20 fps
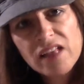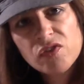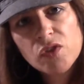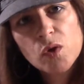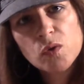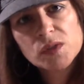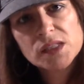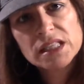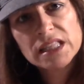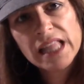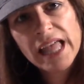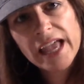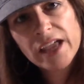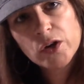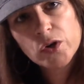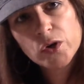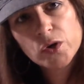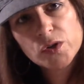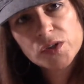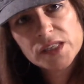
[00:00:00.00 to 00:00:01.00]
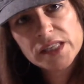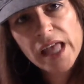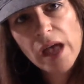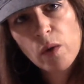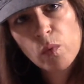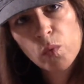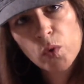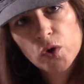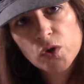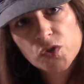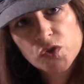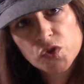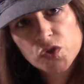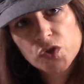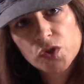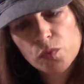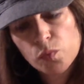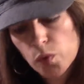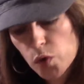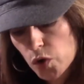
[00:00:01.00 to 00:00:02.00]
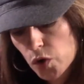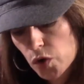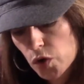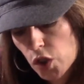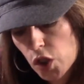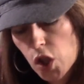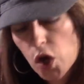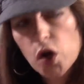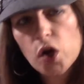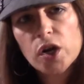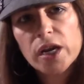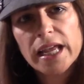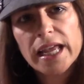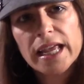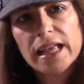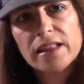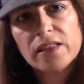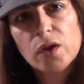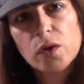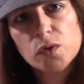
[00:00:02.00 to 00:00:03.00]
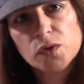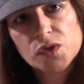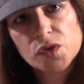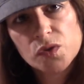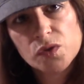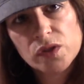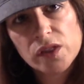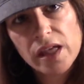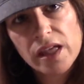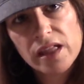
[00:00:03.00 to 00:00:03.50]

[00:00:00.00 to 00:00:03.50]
those letters that we're learning, those